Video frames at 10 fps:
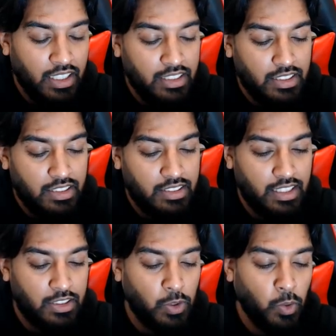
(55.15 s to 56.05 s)
It is a
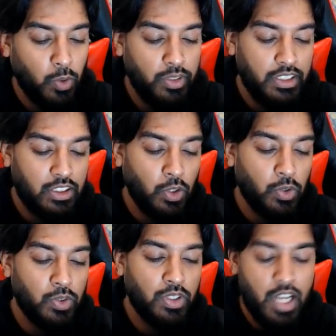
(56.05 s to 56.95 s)
Satori,
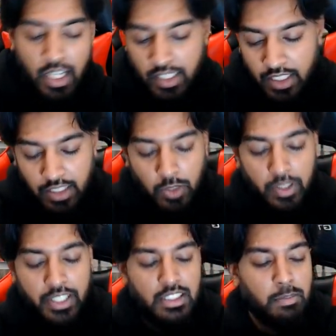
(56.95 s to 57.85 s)
so nothing
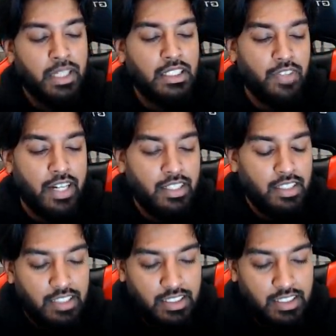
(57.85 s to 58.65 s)
crazy, but that's fine.